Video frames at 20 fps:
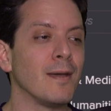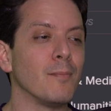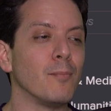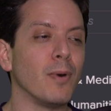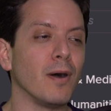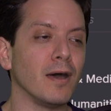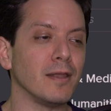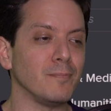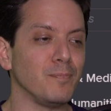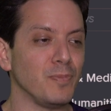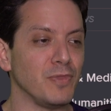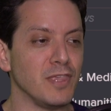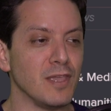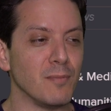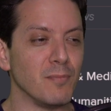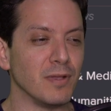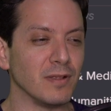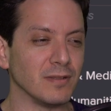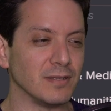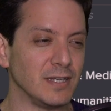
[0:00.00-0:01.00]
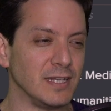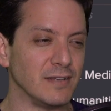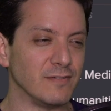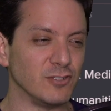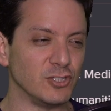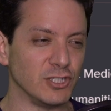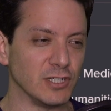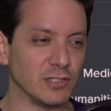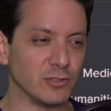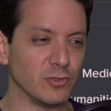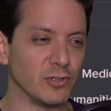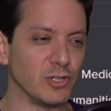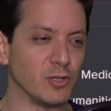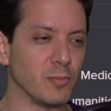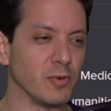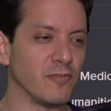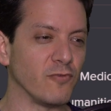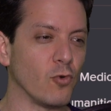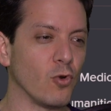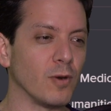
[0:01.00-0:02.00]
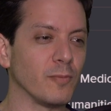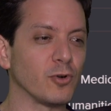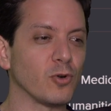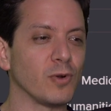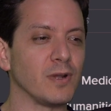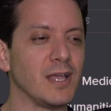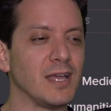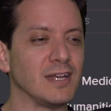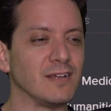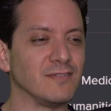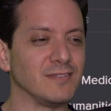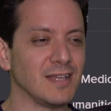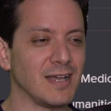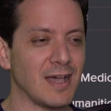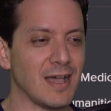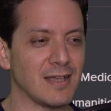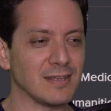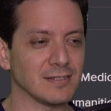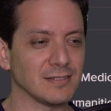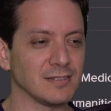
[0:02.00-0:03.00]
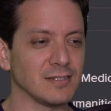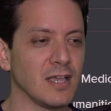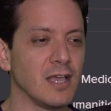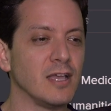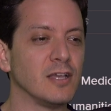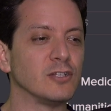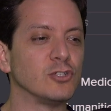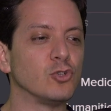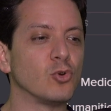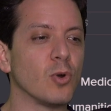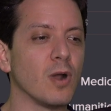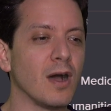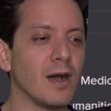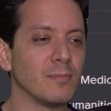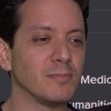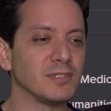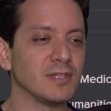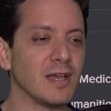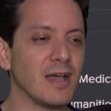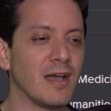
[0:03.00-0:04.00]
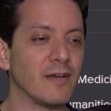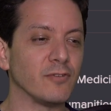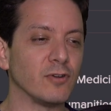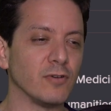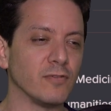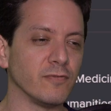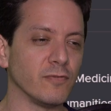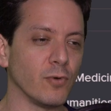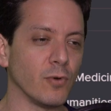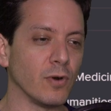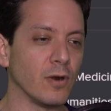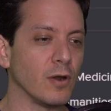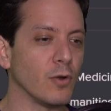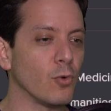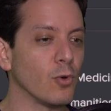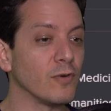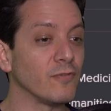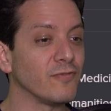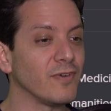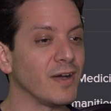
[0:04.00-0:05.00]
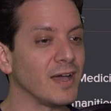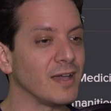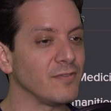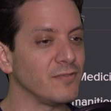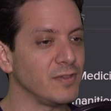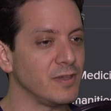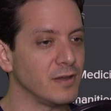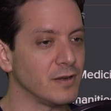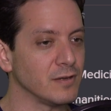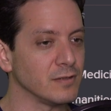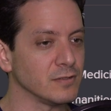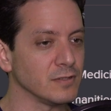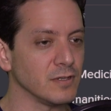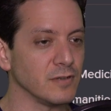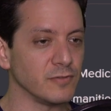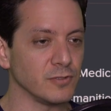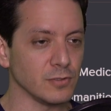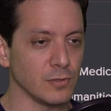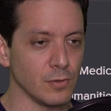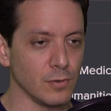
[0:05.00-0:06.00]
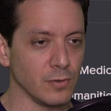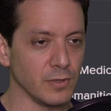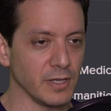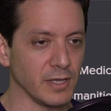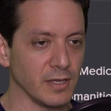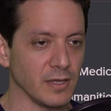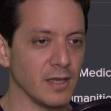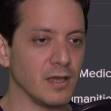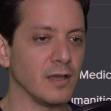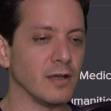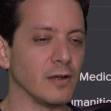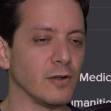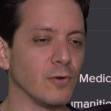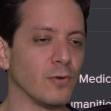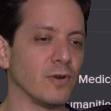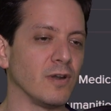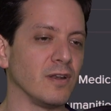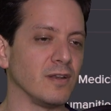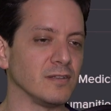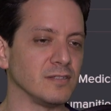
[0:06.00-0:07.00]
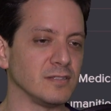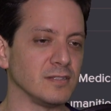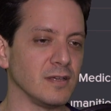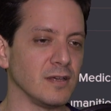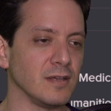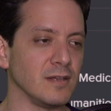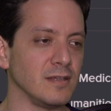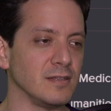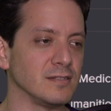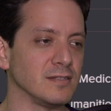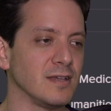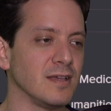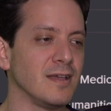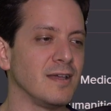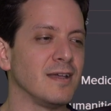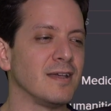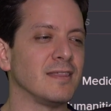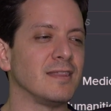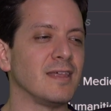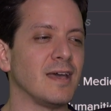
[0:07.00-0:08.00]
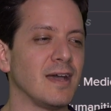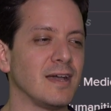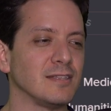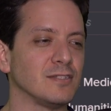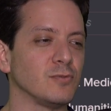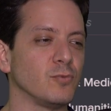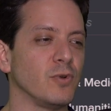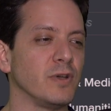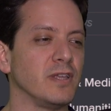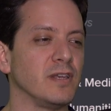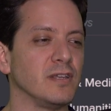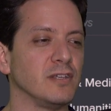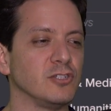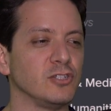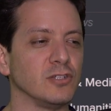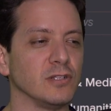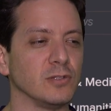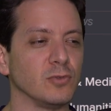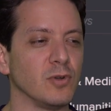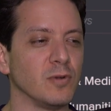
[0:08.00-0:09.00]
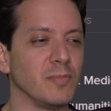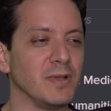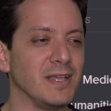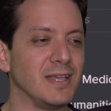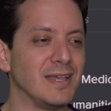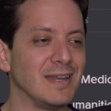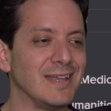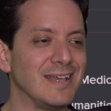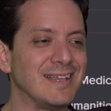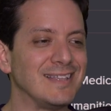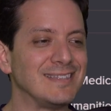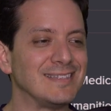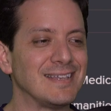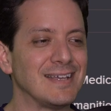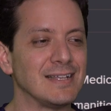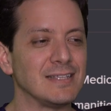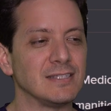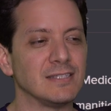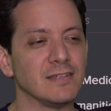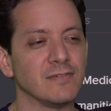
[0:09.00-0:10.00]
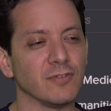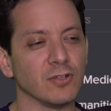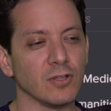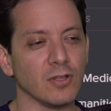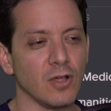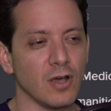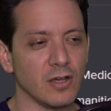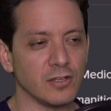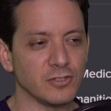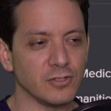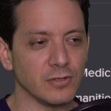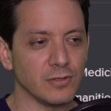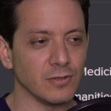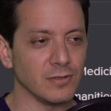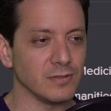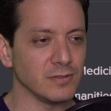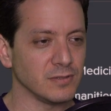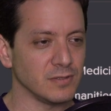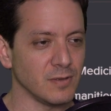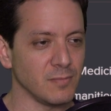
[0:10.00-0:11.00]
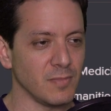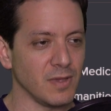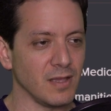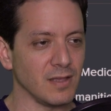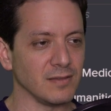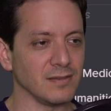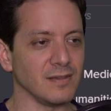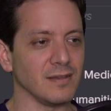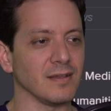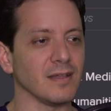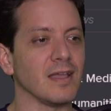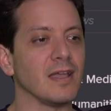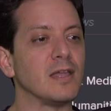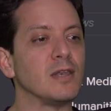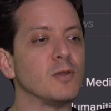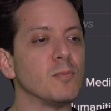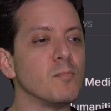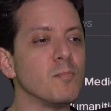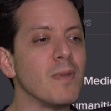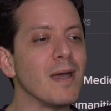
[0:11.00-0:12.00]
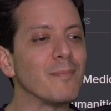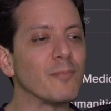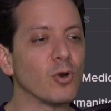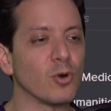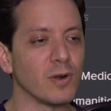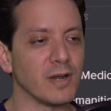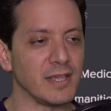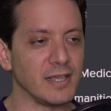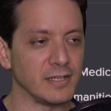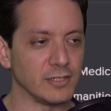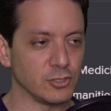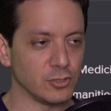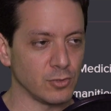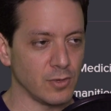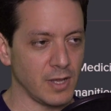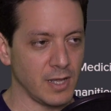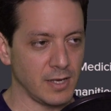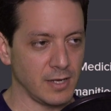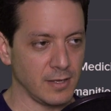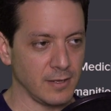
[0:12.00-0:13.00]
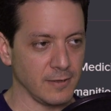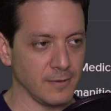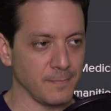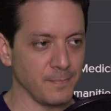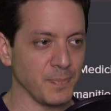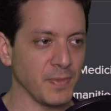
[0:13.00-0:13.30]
But the ability of children to perform creative tasks drops after 4 or 5 years of schooling, according to studies. That's when children begin intensive logical, semantic, and memory training.